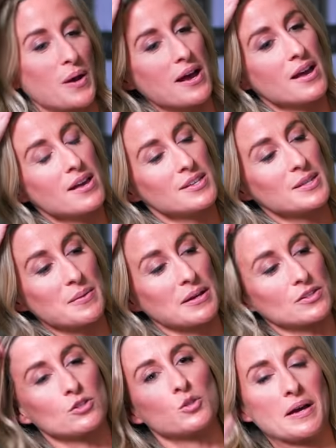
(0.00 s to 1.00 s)
where something
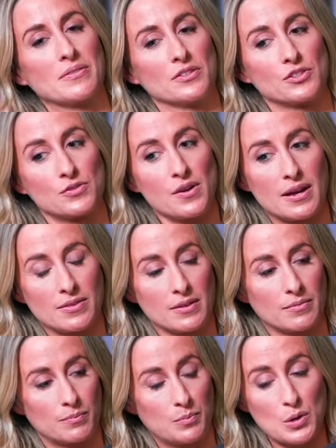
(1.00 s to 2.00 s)
else we talk about in the in
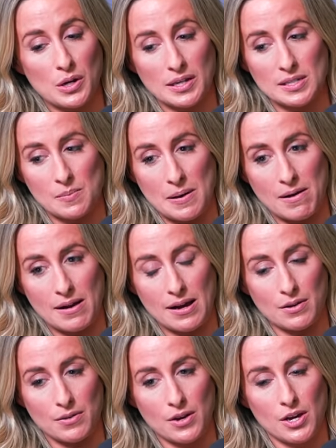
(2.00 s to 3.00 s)
the book is about
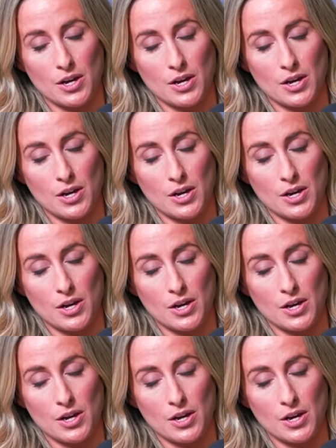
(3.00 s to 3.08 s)
how